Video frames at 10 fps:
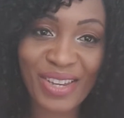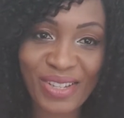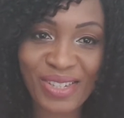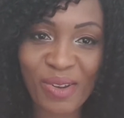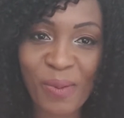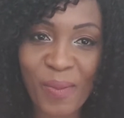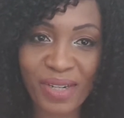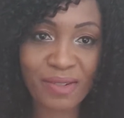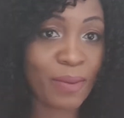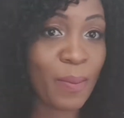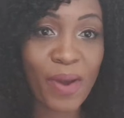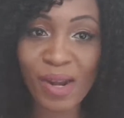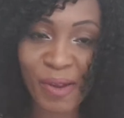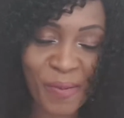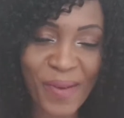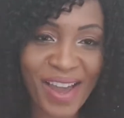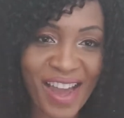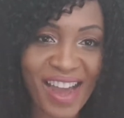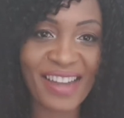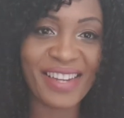so much from the bottom of my
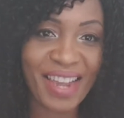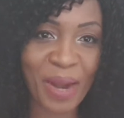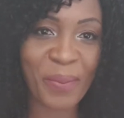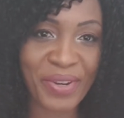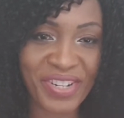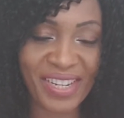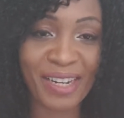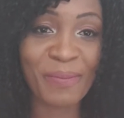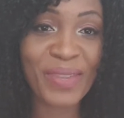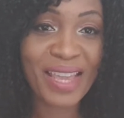heart. I appreciate.